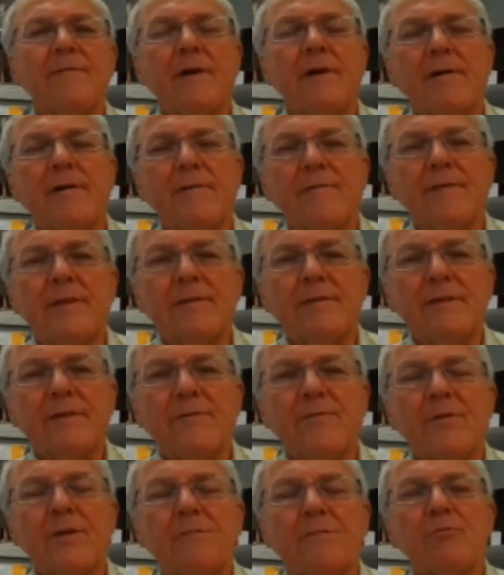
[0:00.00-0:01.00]
the
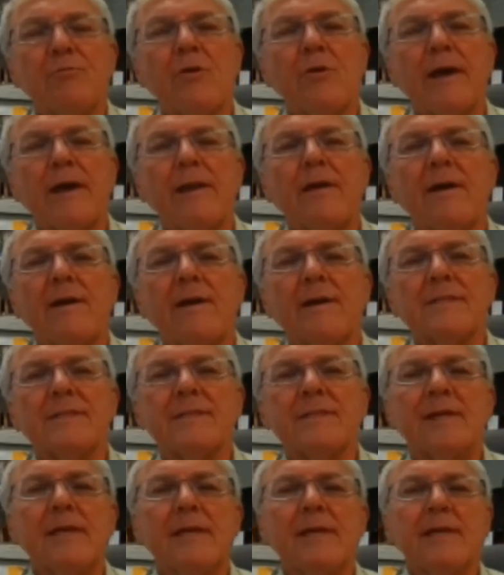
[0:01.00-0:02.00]
different
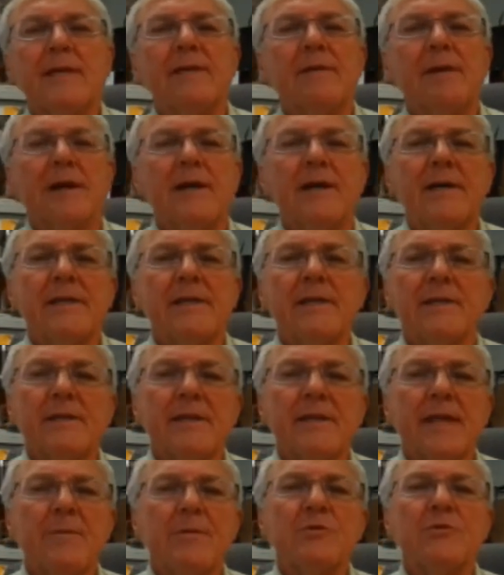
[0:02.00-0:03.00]
products in the
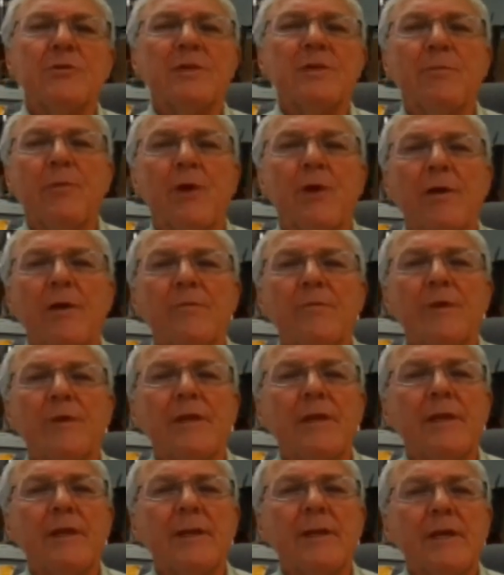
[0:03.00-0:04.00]
chemistry department.